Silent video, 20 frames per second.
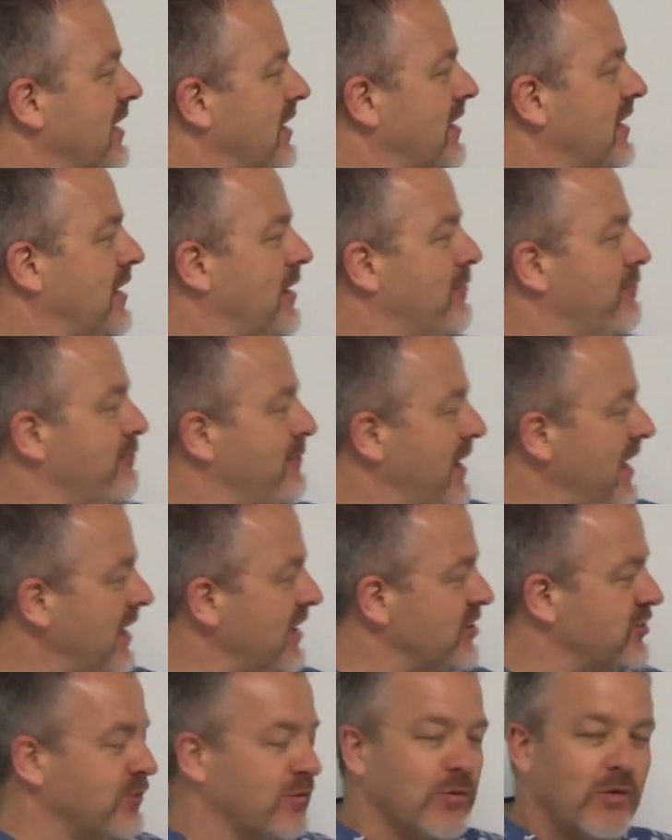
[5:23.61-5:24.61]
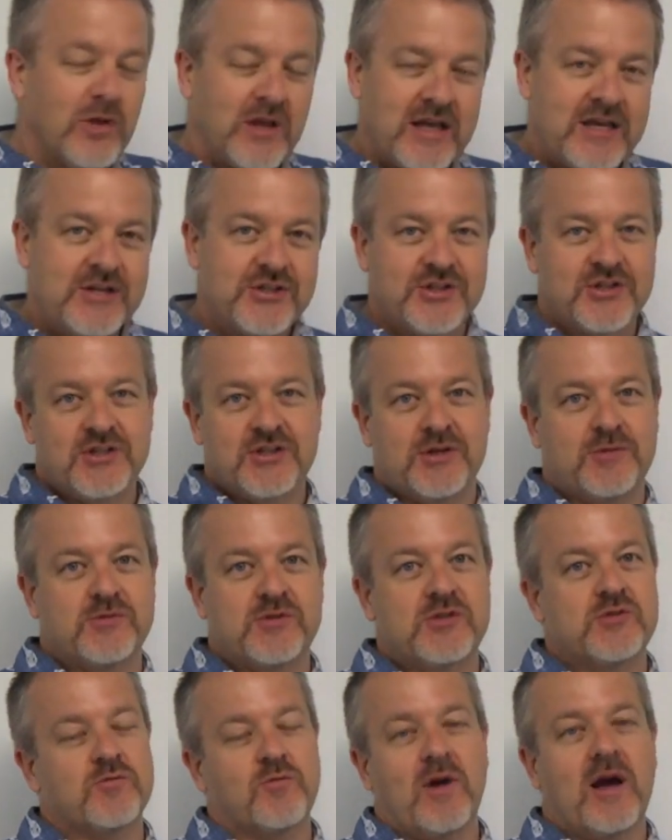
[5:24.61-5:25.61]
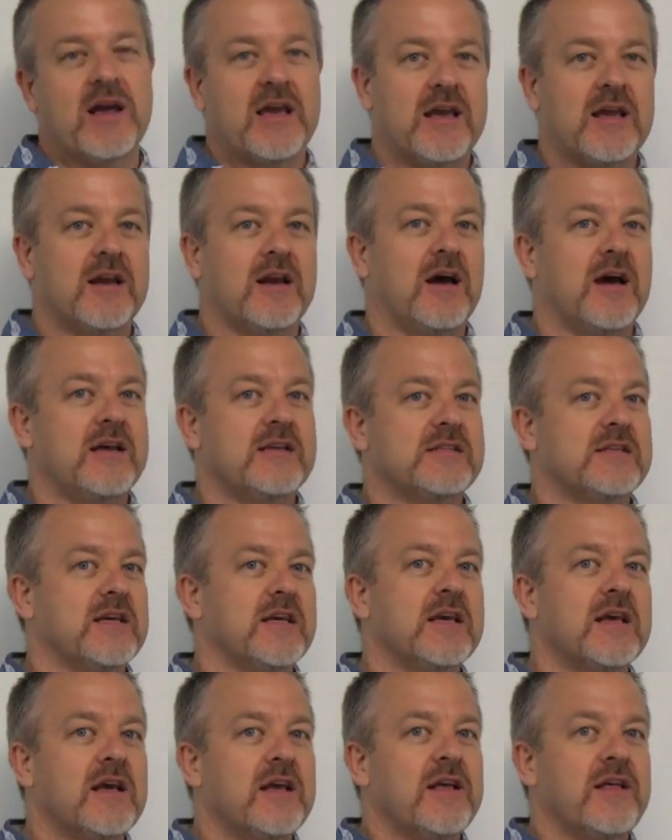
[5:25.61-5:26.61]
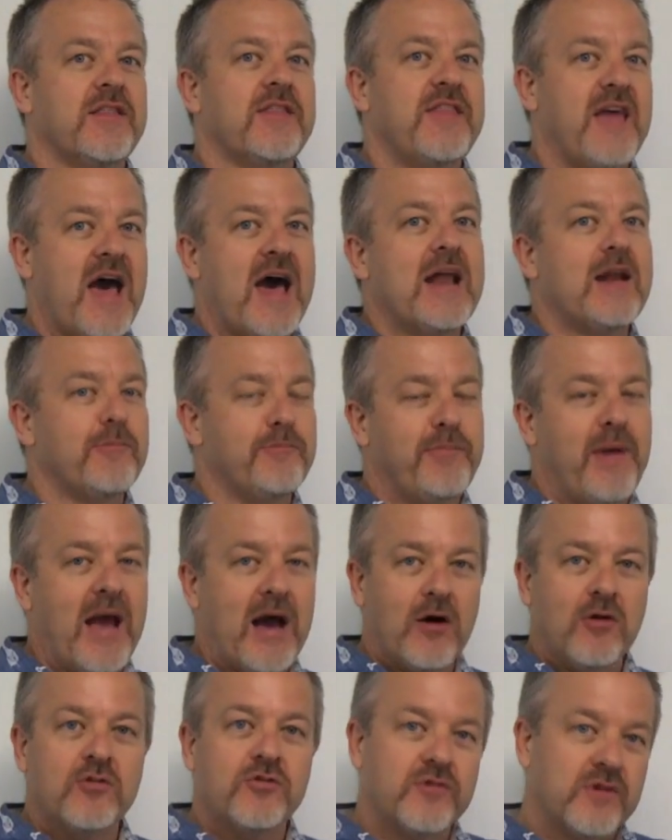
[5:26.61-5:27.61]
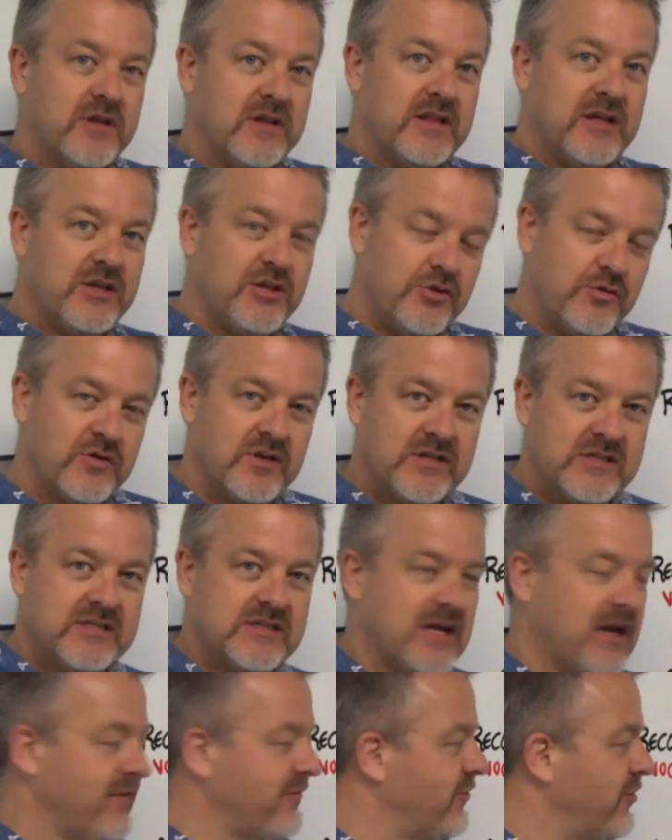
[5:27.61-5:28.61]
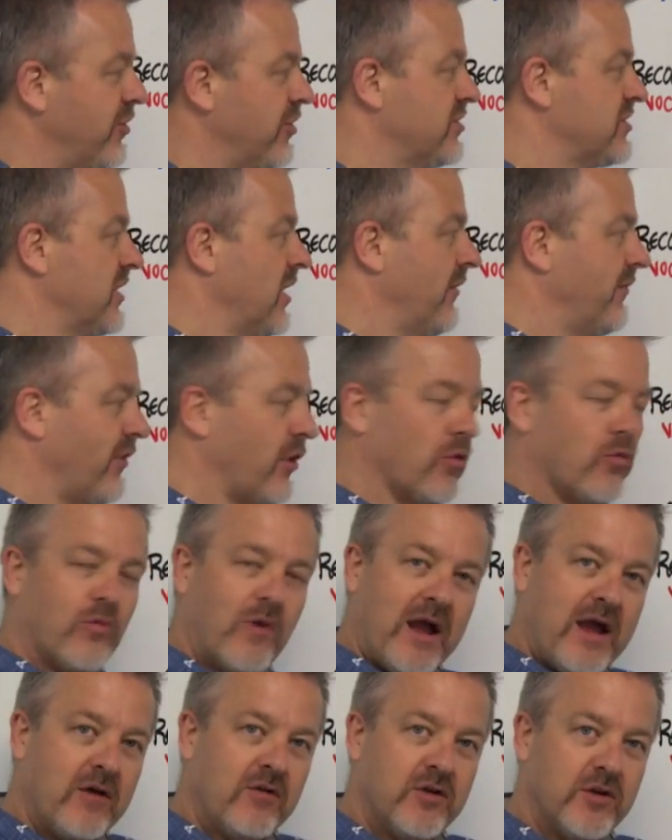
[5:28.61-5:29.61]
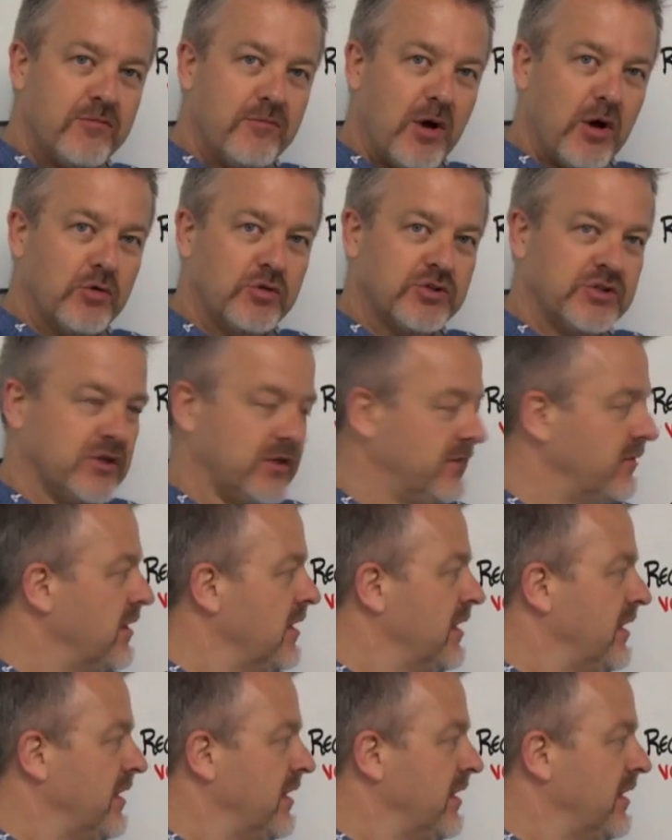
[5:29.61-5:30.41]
Managing relationships is recognizing that boundary that you can set for yourself around emotion.